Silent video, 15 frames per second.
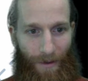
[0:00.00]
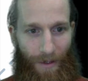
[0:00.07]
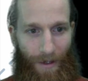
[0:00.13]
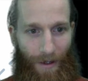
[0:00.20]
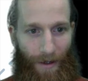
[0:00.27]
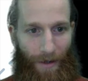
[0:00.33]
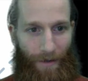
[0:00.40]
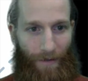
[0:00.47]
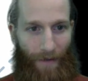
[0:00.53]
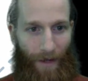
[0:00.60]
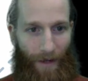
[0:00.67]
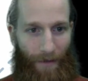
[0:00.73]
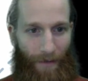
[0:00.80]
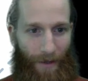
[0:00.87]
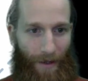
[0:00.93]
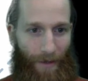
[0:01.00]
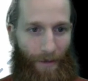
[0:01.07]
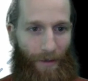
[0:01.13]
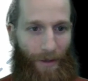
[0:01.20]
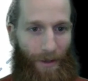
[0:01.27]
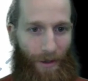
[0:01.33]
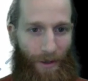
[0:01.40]
here, right, we're going to
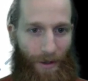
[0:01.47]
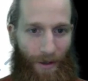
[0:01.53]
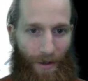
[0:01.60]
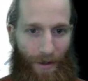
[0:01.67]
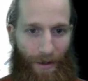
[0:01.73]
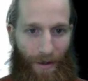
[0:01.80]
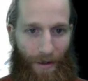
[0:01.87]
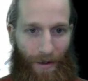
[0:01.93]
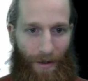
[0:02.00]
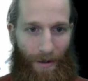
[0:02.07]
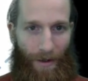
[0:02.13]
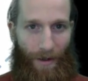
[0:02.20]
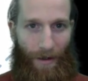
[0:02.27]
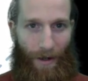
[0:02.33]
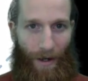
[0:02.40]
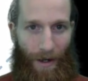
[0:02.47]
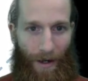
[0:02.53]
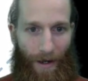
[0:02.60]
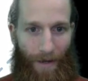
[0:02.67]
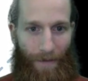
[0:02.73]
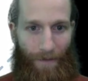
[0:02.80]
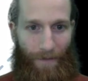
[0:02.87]
push,
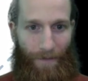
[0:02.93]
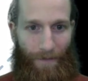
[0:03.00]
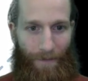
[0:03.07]
in